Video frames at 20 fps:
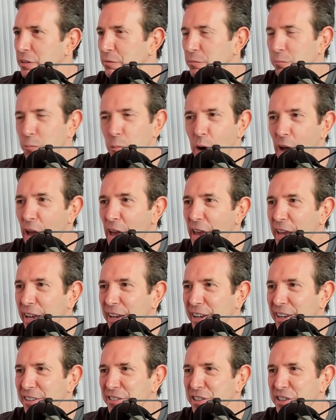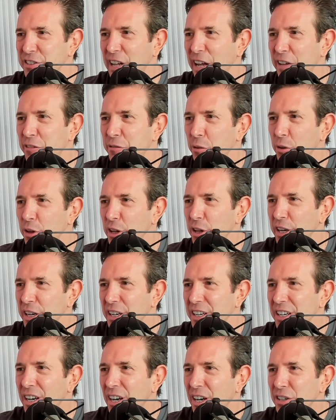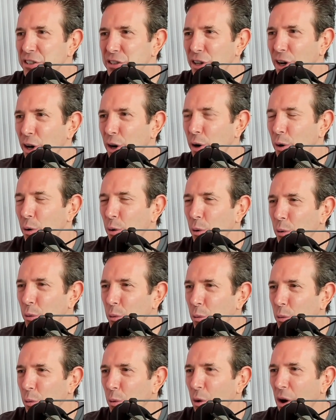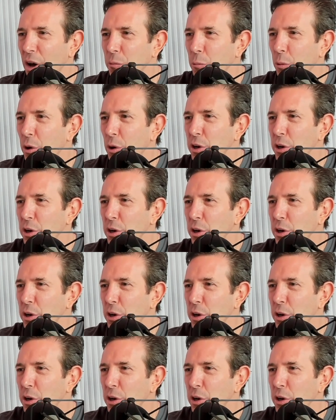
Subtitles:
way successfully. So what do you